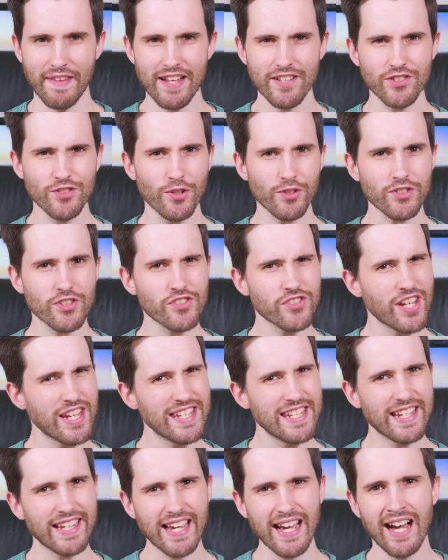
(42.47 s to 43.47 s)
That's not to
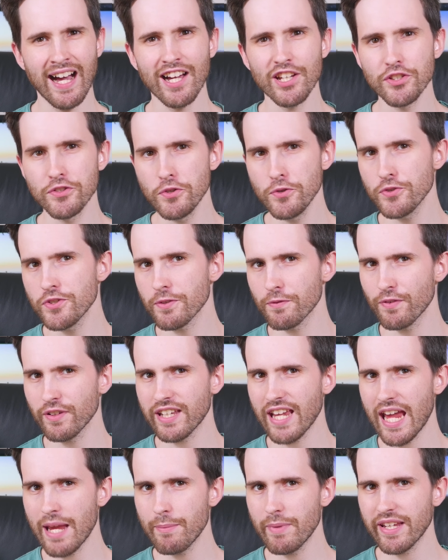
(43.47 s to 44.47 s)
say you can't use it for
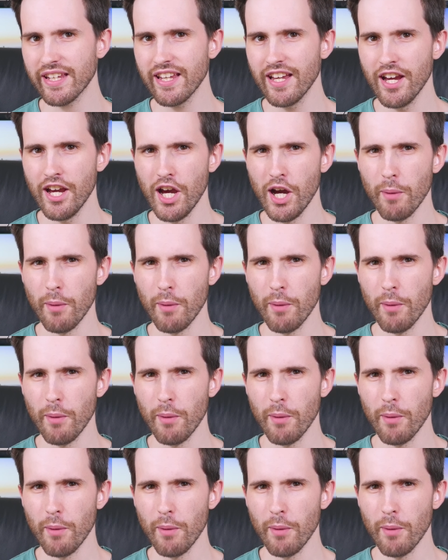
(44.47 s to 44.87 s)
gaming,